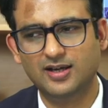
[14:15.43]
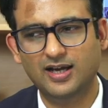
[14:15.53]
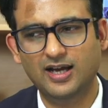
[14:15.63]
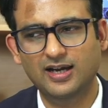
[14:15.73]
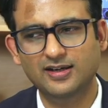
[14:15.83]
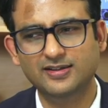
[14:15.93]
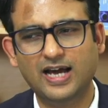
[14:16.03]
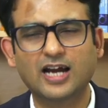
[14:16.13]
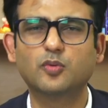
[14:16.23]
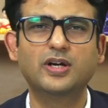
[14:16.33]
and
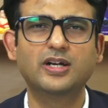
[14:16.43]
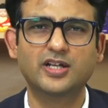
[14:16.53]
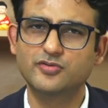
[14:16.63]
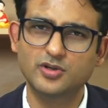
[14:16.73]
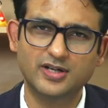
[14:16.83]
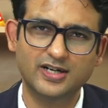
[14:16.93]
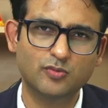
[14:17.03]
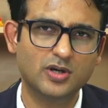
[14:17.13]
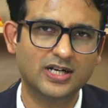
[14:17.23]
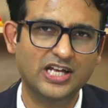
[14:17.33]
that way it gives you a great
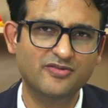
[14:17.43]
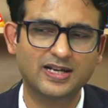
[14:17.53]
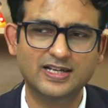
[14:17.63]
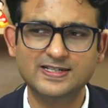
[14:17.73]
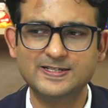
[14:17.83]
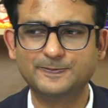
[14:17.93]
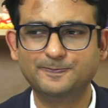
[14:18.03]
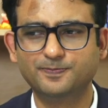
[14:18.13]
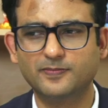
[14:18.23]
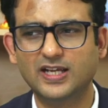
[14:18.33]
work life balance
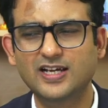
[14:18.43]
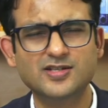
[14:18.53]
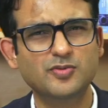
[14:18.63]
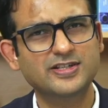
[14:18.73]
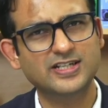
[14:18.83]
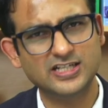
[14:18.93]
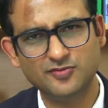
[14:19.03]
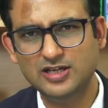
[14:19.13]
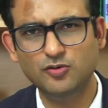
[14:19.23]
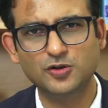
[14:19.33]
it's very
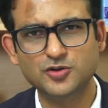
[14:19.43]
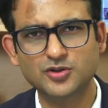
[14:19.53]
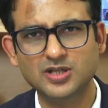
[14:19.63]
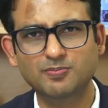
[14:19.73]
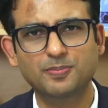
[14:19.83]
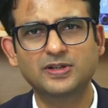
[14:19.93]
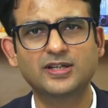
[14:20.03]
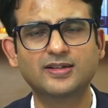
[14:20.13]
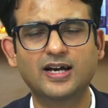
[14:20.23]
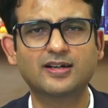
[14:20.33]
satisfying also some people
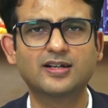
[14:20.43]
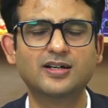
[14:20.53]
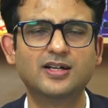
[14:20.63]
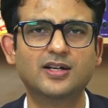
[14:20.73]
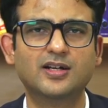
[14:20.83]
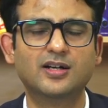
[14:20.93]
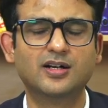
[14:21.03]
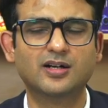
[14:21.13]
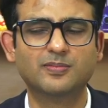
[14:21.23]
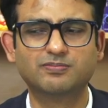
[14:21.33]
think that uh,
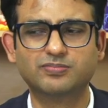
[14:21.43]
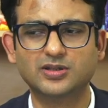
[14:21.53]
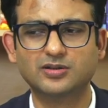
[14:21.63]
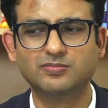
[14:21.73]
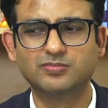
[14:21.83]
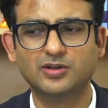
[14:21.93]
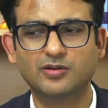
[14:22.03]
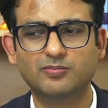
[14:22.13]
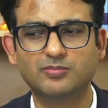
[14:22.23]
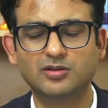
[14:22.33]
uh, uh,
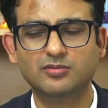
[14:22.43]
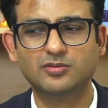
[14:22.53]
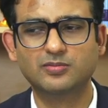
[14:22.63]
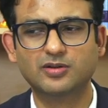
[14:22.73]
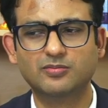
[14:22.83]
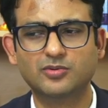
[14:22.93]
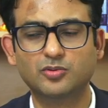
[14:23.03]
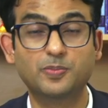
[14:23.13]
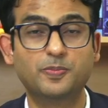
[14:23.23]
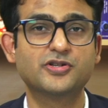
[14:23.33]
do
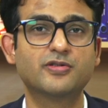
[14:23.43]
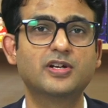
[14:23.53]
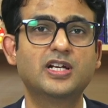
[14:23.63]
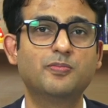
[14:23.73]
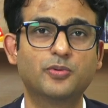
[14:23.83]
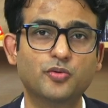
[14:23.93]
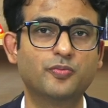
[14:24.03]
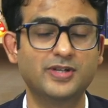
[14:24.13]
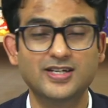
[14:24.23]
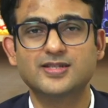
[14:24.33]
the patient really
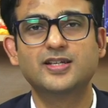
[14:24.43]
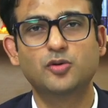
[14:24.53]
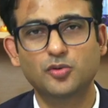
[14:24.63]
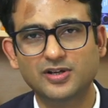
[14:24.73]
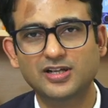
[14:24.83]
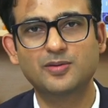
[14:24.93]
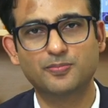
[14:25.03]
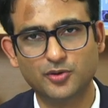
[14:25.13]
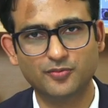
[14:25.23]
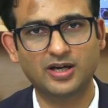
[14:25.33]
improve? Yes, they do really
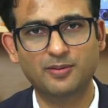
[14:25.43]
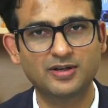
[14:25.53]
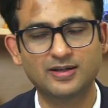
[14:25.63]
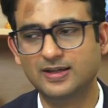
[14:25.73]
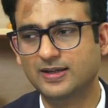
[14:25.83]
improve. I mean,